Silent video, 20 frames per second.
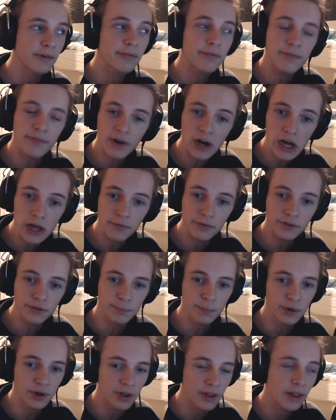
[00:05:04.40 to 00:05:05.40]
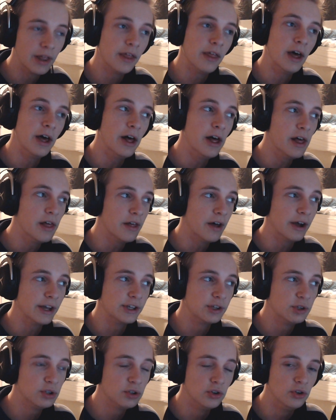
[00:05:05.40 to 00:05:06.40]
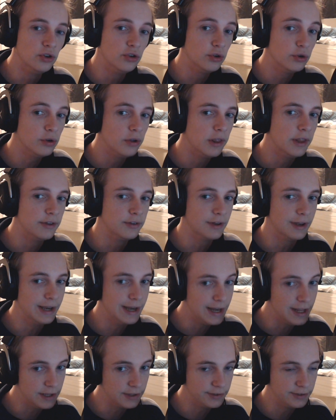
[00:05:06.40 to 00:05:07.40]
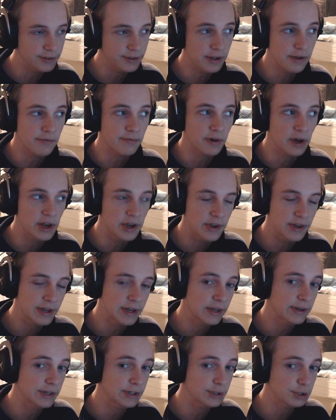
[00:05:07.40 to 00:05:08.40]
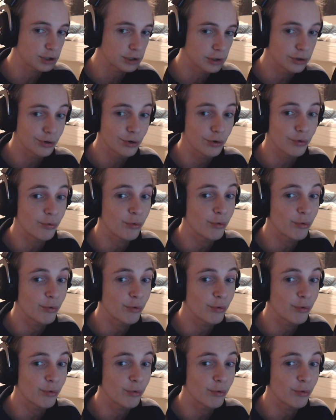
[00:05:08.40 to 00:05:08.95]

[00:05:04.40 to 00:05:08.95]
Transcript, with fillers: 5 spot, I couldn't do this list if I didn't include